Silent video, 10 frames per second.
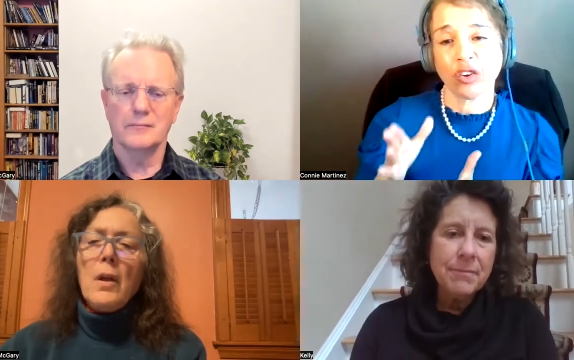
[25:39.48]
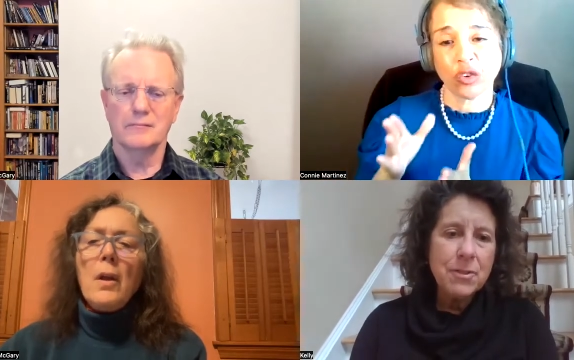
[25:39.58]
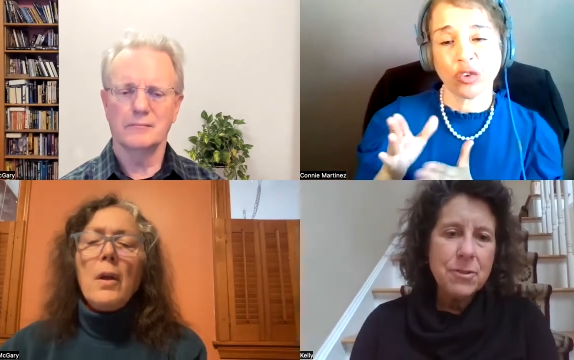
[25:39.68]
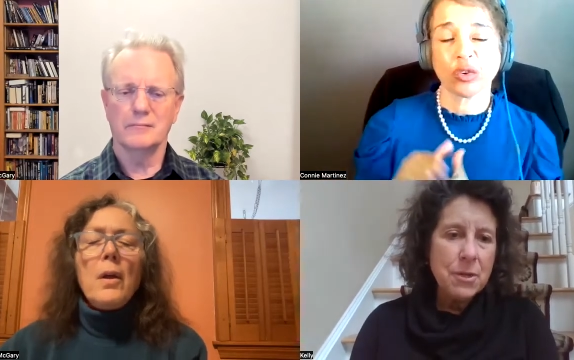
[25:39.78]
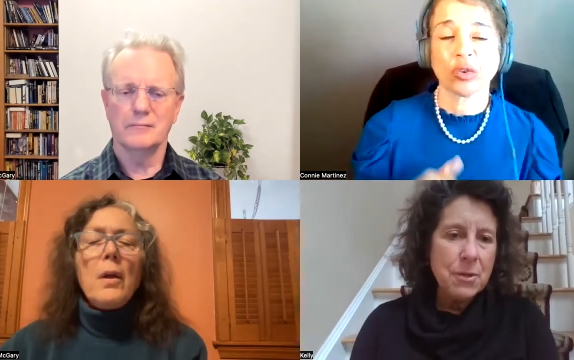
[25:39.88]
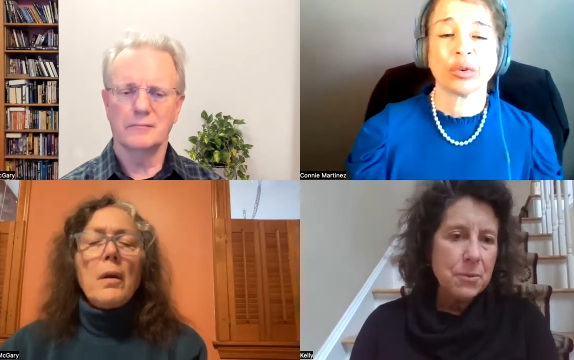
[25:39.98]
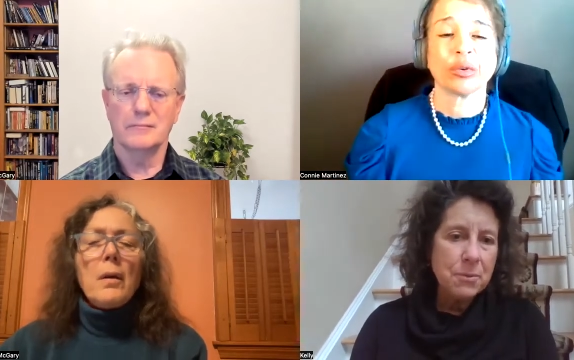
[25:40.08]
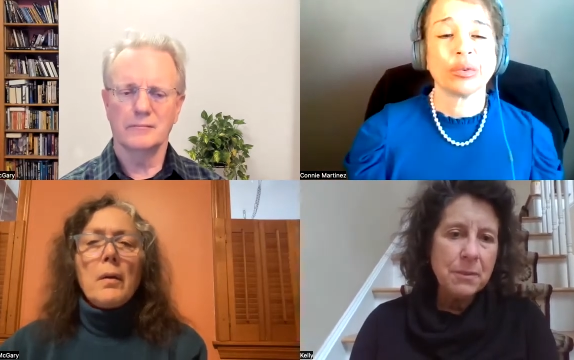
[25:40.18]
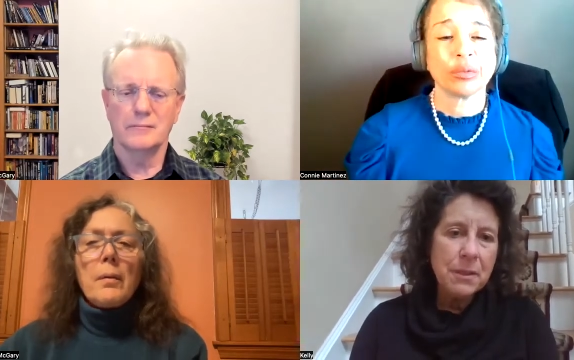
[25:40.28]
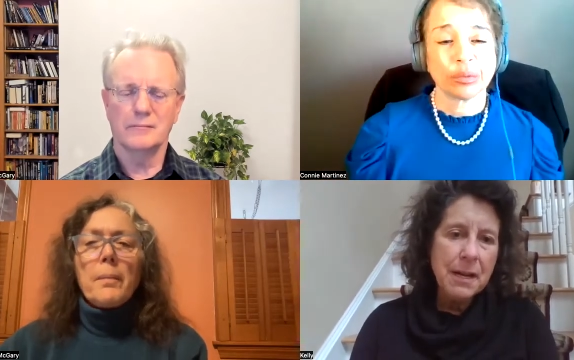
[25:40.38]
Speaker 1: So
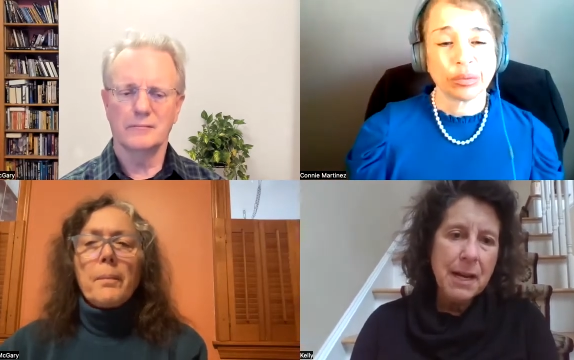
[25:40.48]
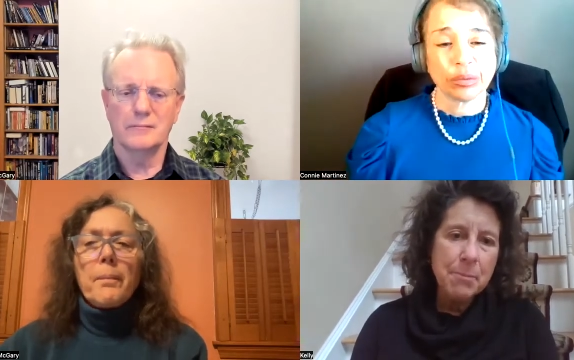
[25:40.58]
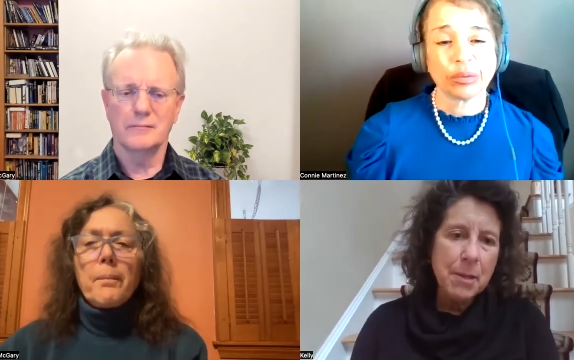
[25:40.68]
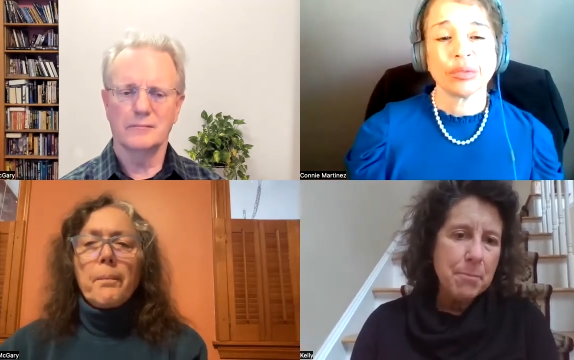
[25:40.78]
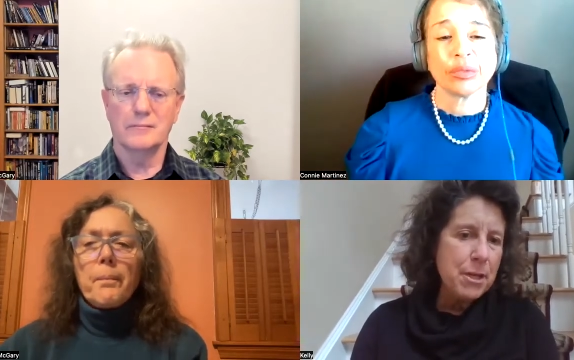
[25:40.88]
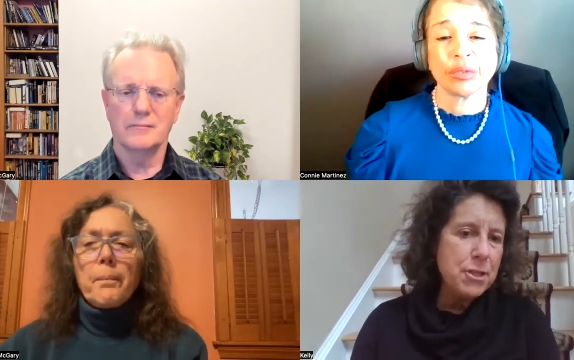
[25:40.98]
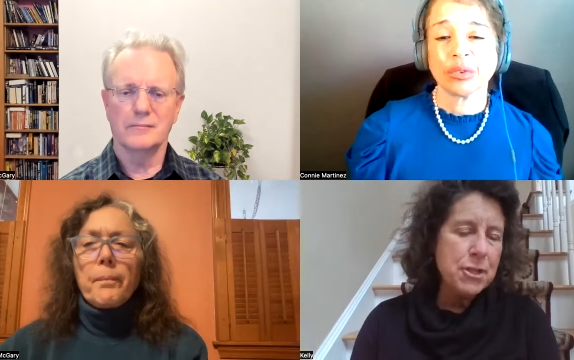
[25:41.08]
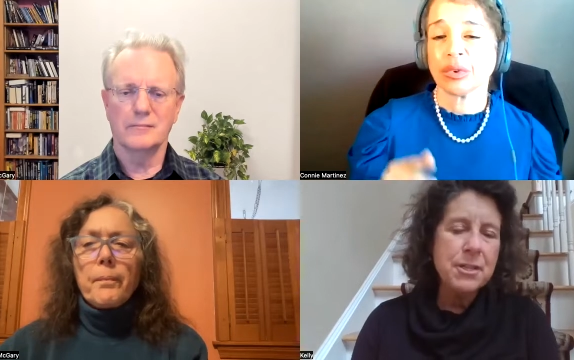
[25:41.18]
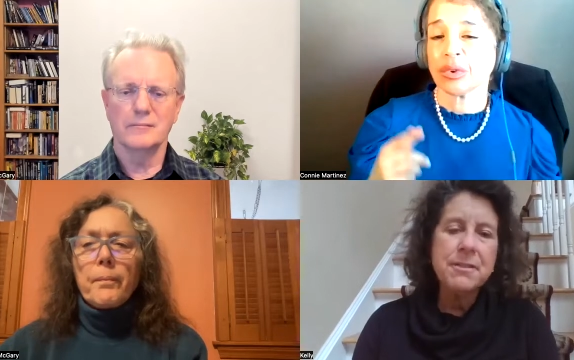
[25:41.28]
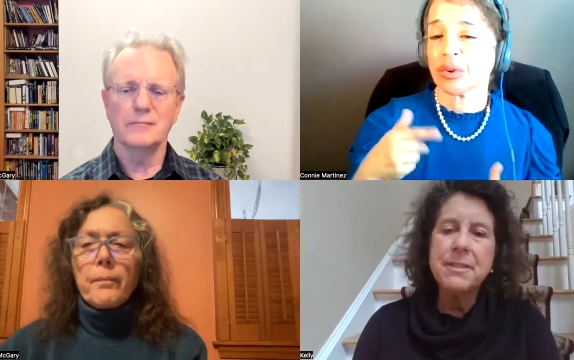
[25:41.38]
high blood
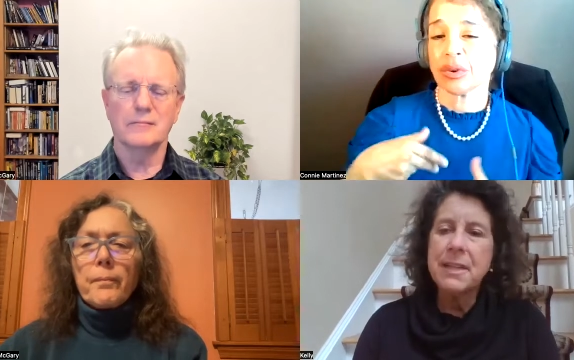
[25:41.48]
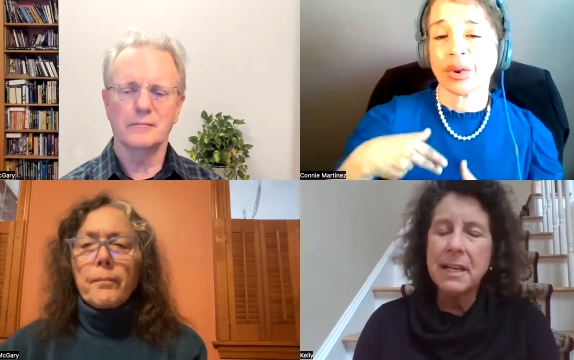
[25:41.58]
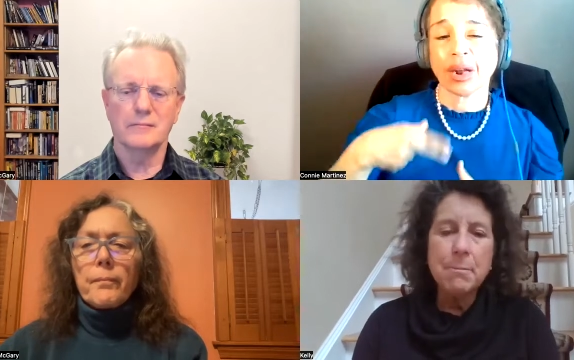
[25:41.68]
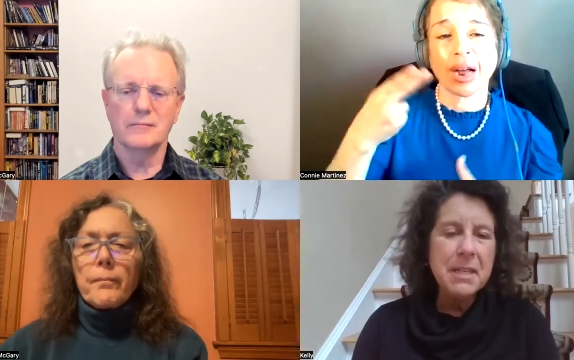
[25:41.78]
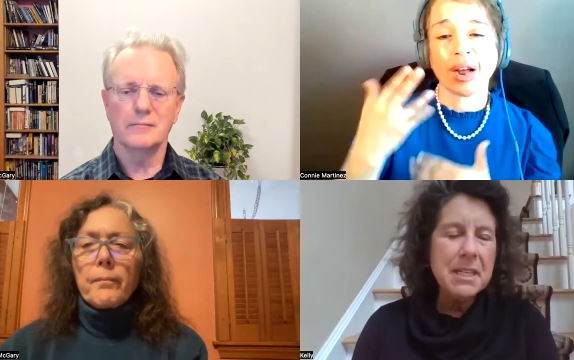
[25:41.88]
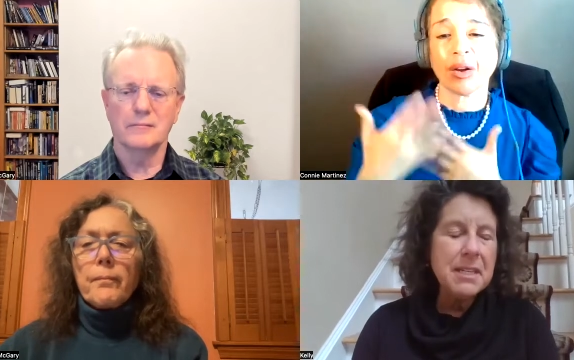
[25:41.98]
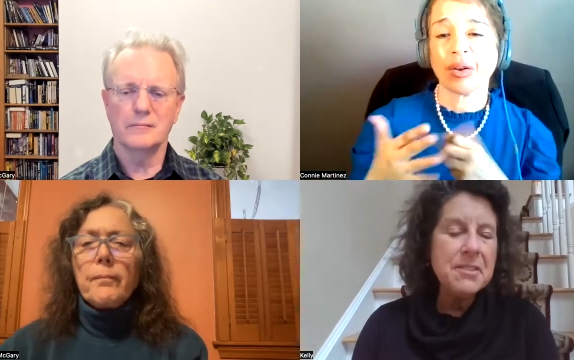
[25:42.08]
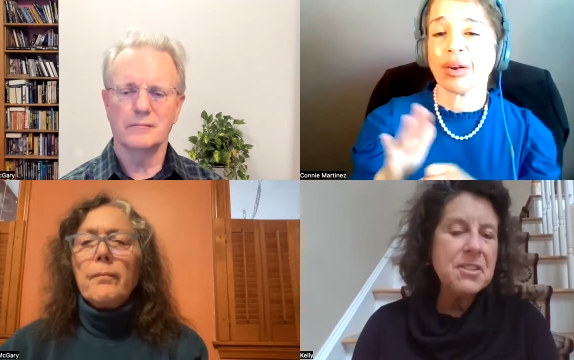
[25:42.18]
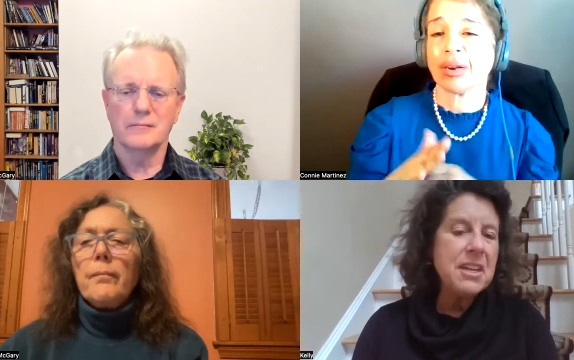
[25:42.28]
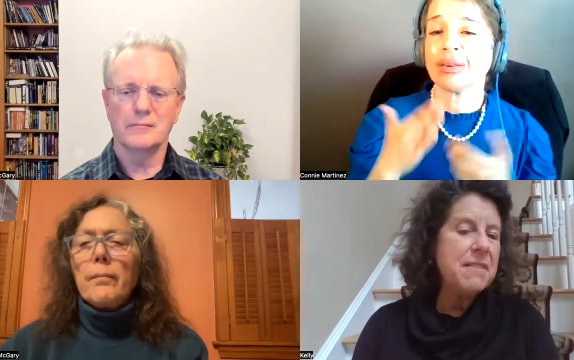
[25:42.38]
pressure,
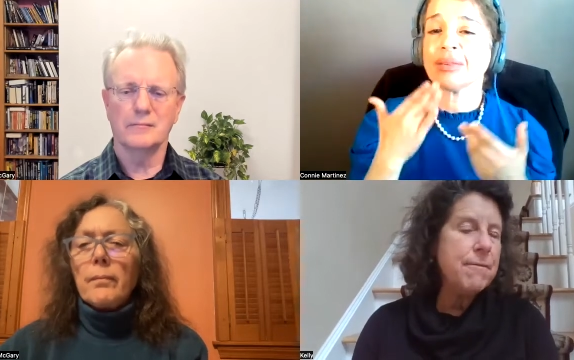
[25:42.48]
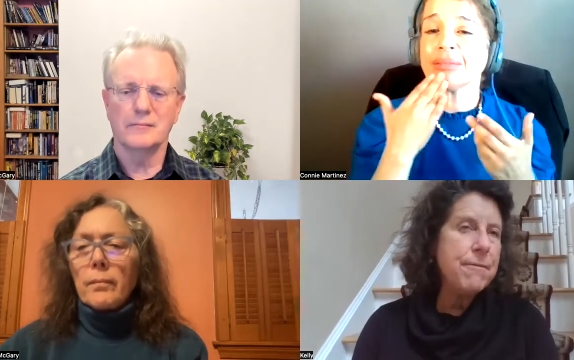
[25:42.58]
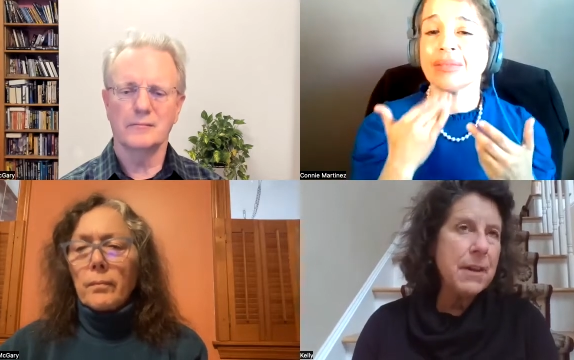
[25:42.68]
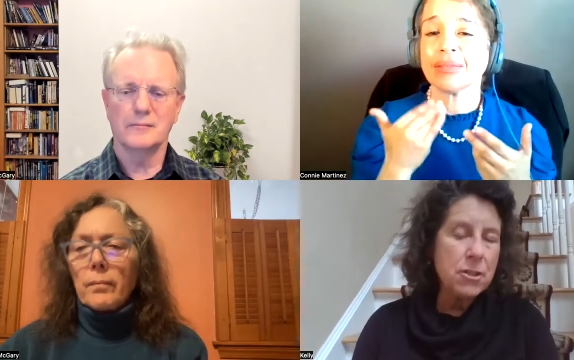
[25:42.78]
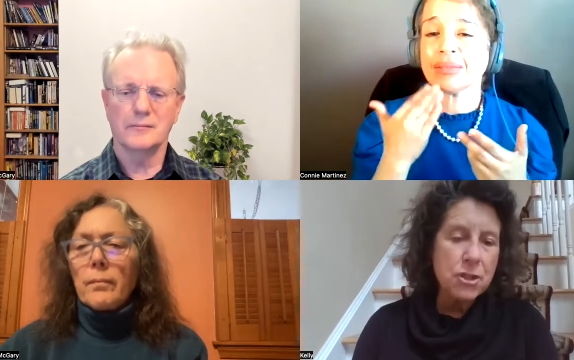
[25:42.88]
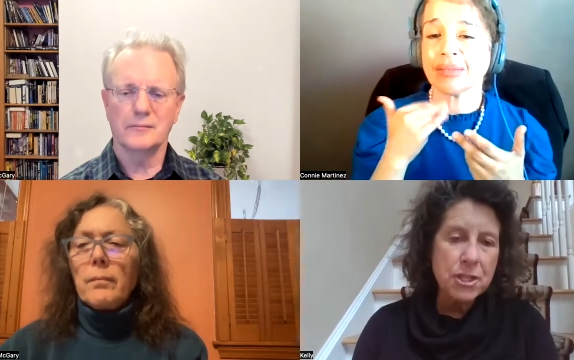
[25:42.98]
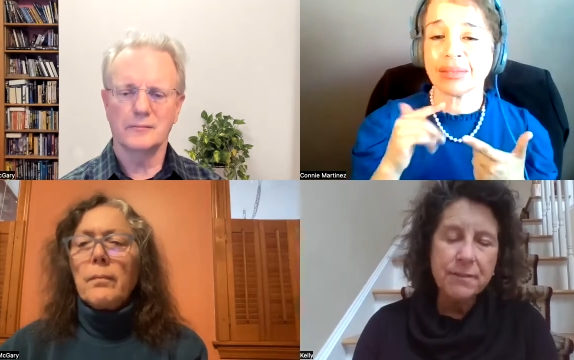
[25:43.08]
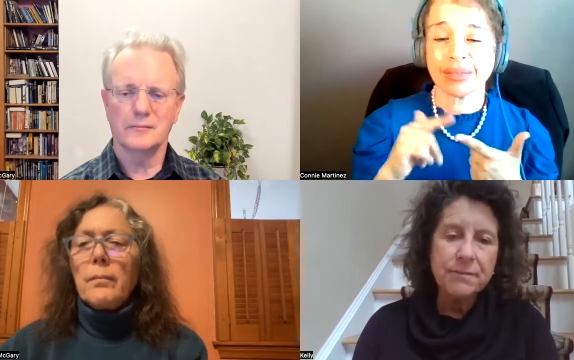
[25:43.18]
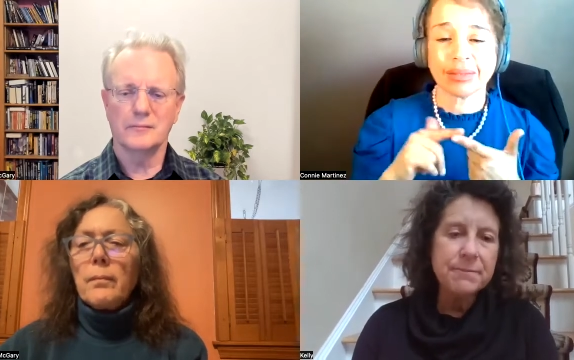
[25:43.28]
diabetes, infection,